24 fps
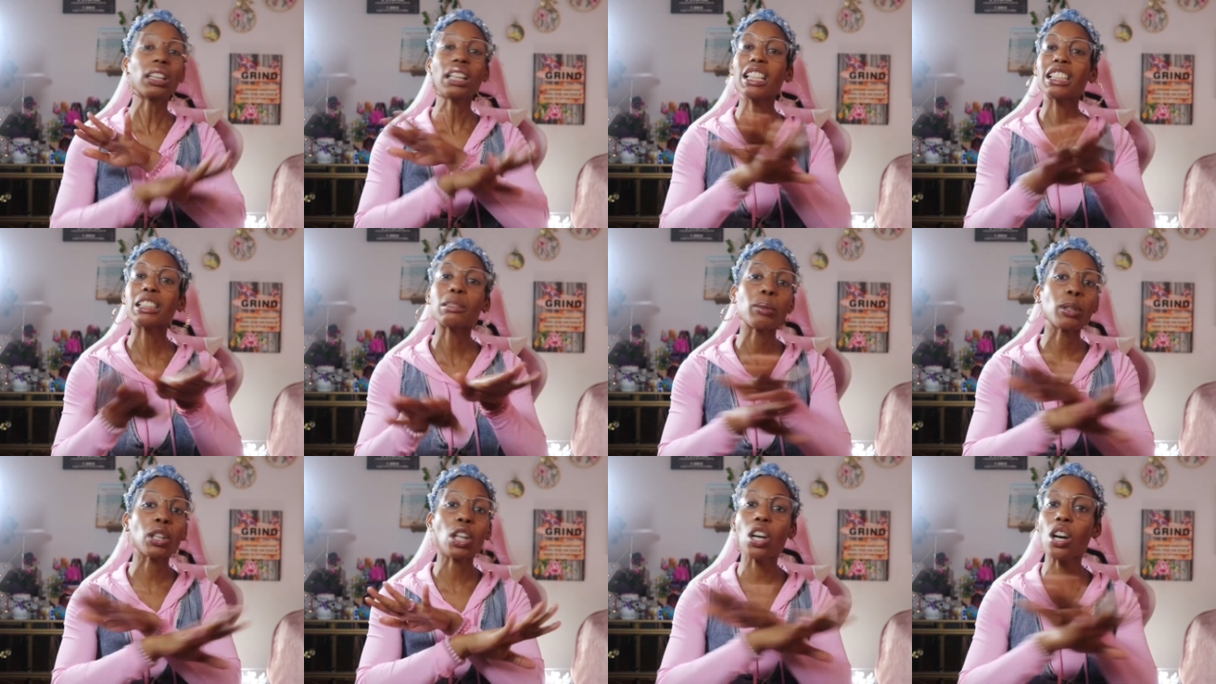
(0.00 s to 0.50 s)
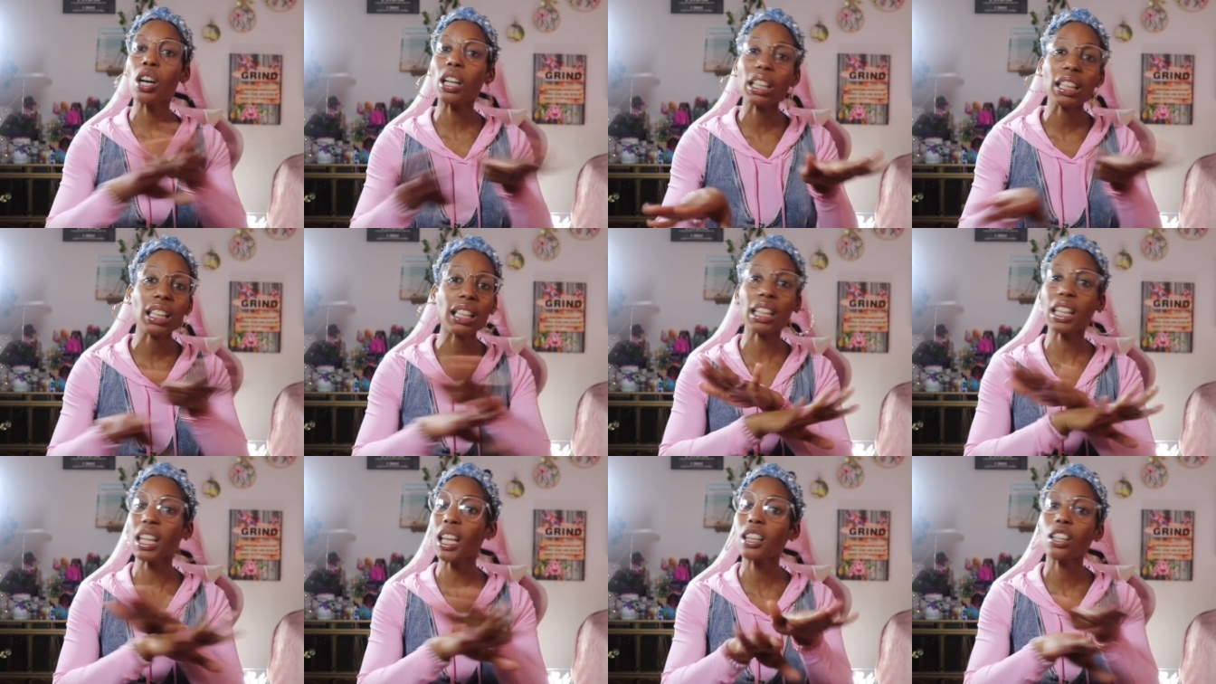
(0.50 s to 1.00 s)
need to be cooking
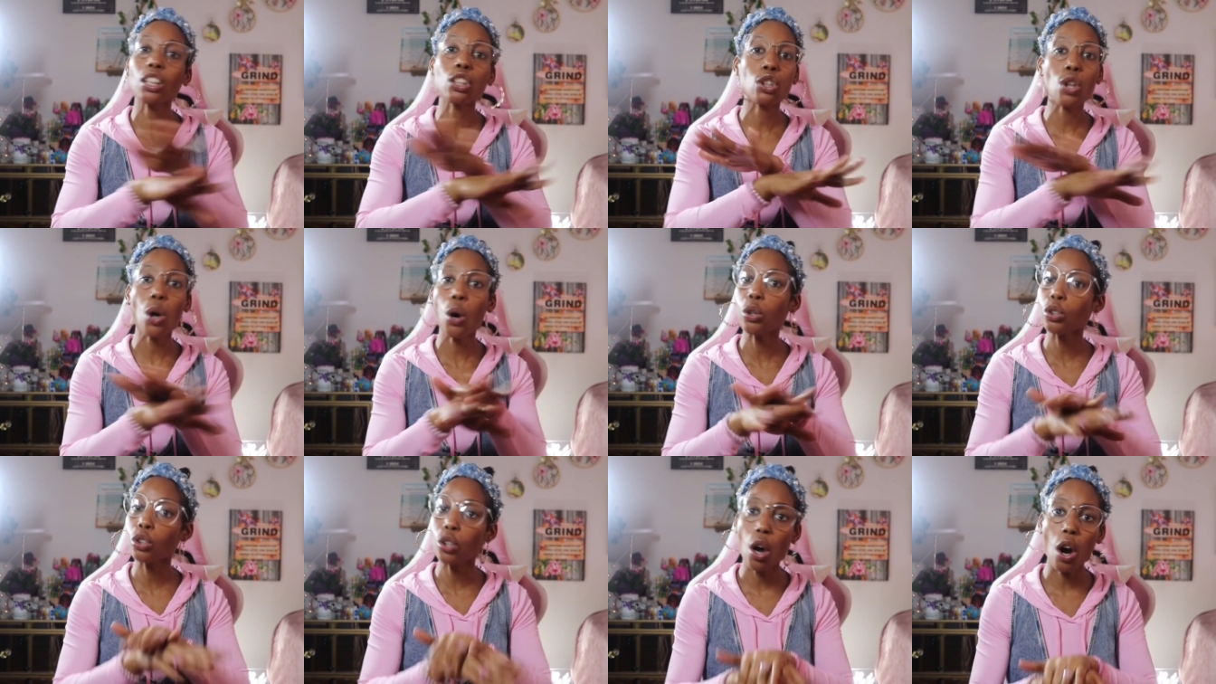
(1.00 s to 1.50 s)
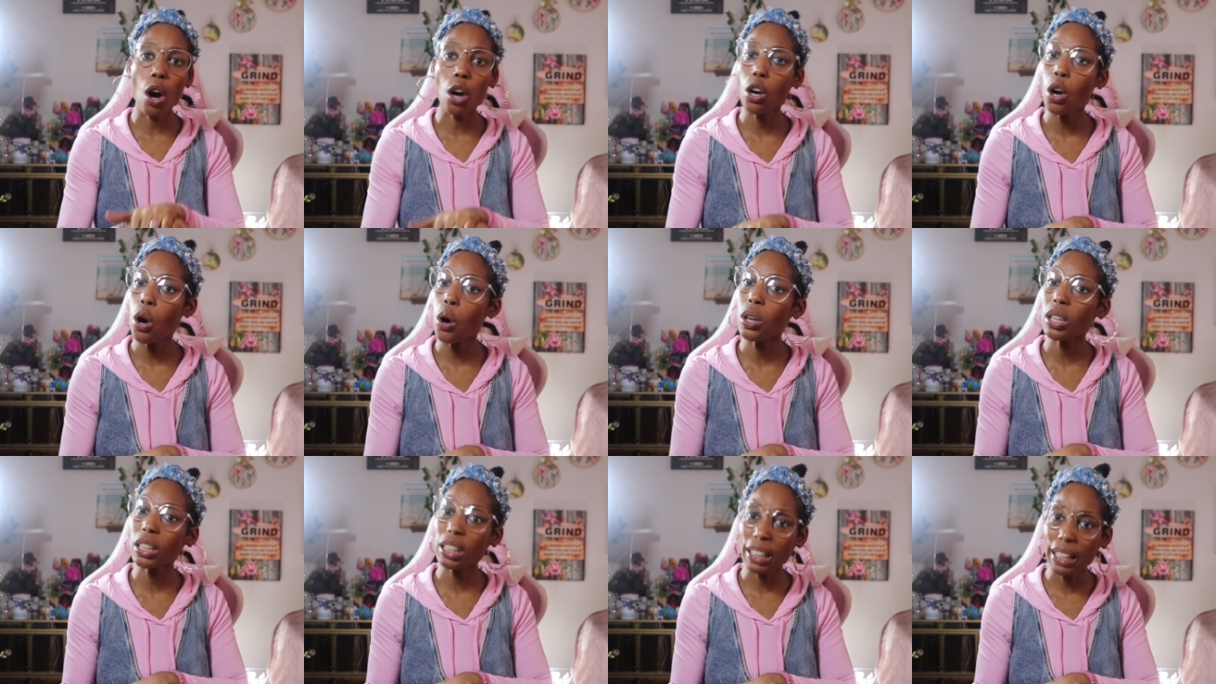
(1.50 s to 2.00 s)
and killing no
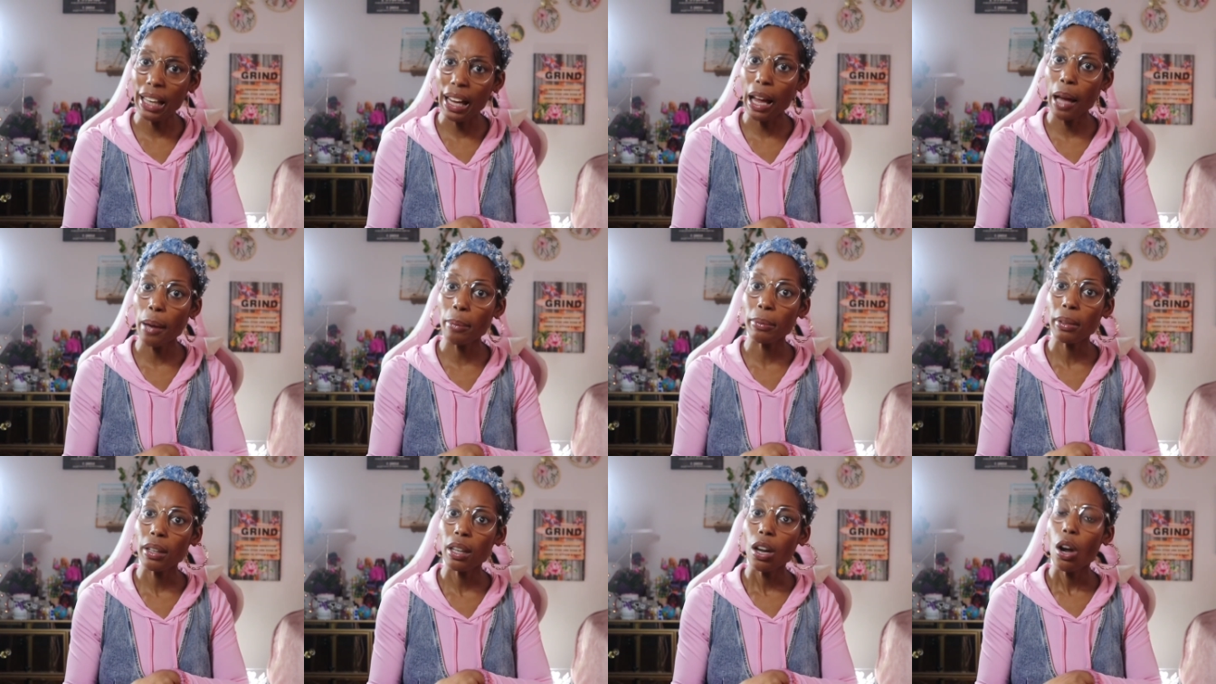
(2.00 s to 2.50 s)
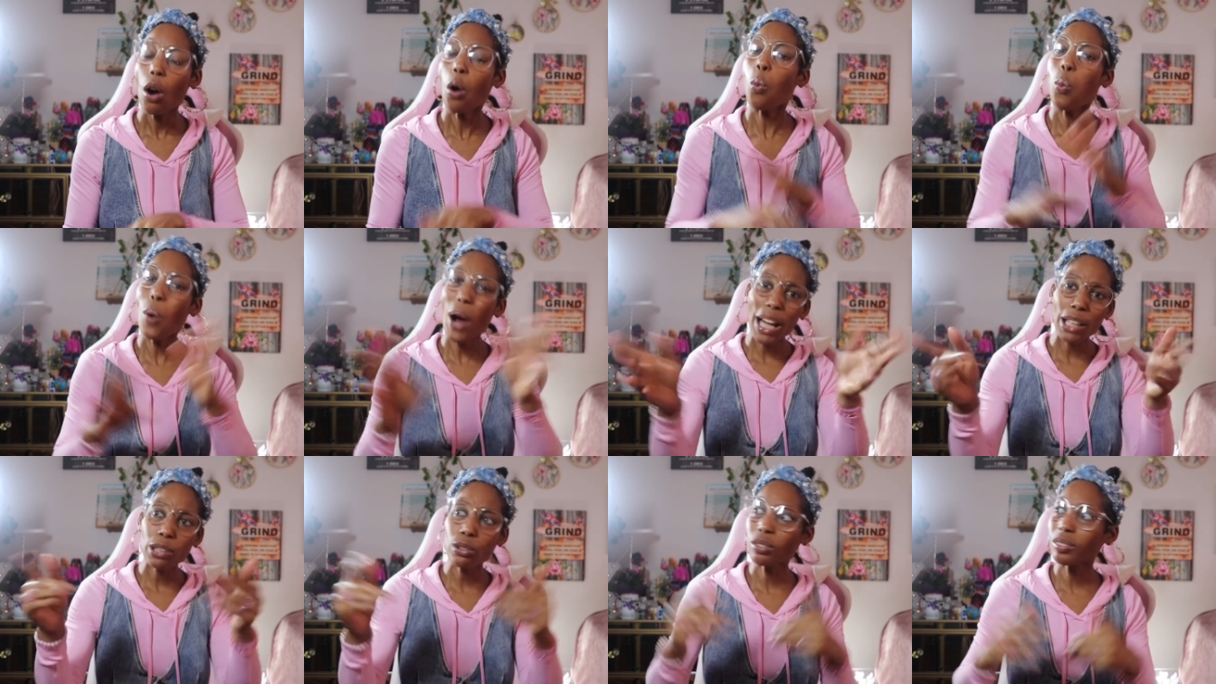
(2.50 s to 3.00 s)
doggone lamb
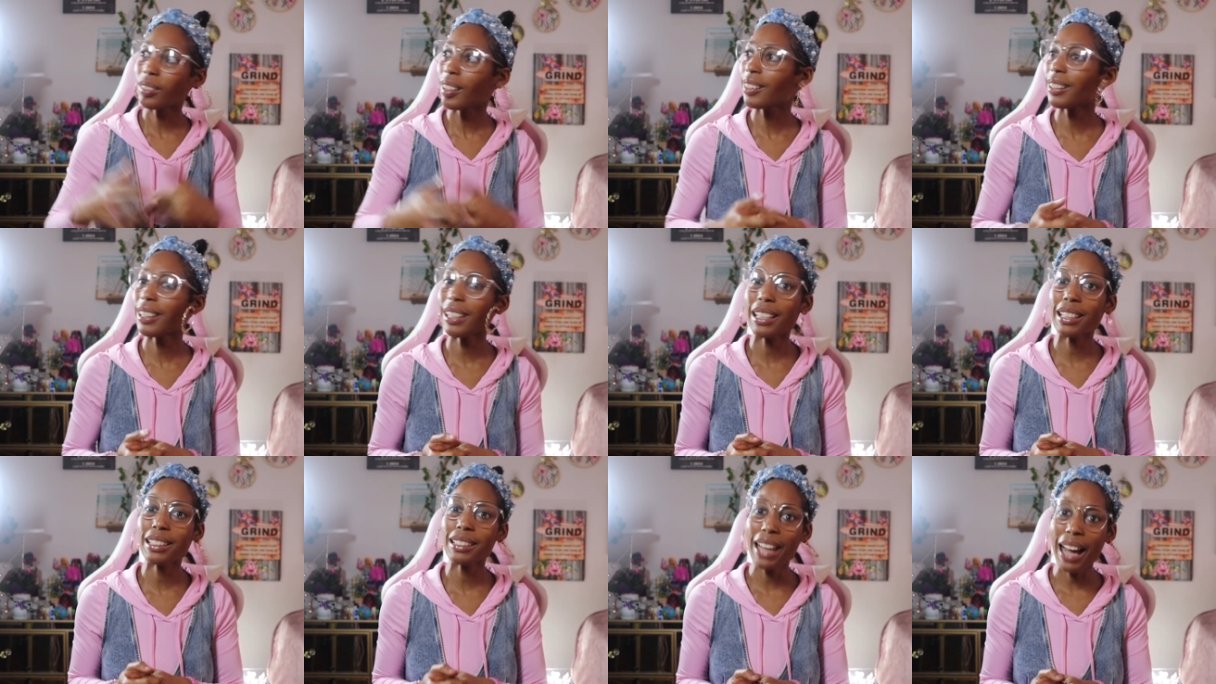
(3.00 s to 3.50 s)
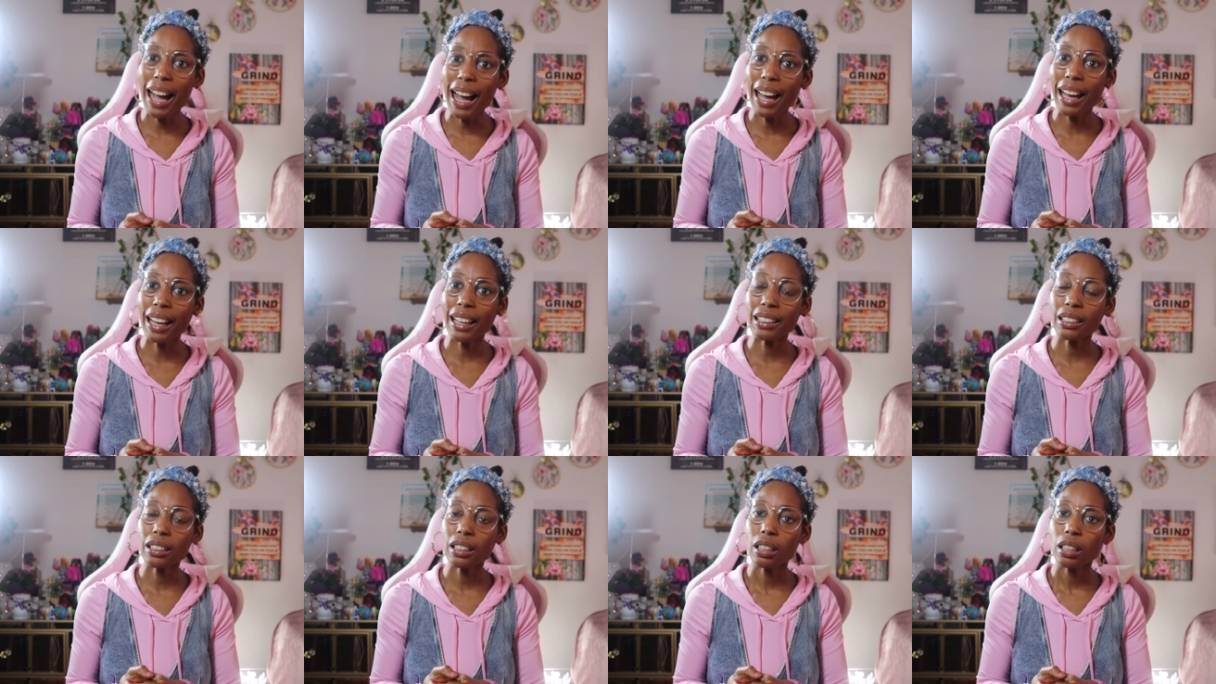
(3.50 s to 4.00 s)
why you think he
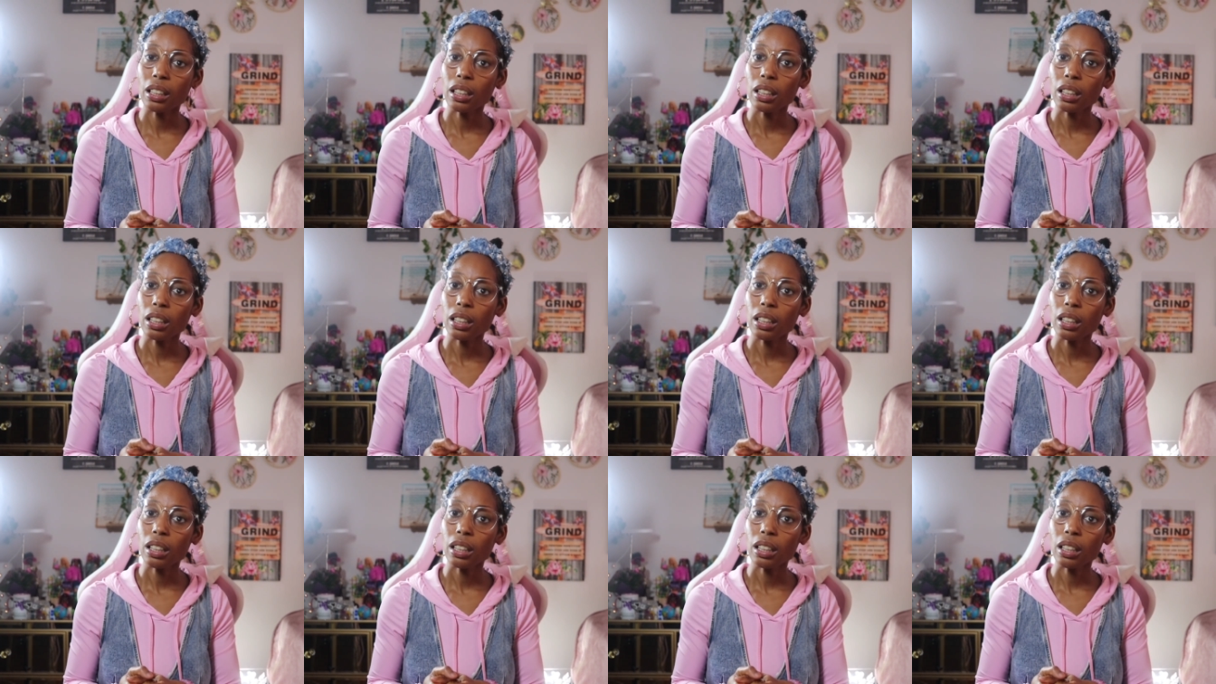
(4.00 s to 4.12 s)
died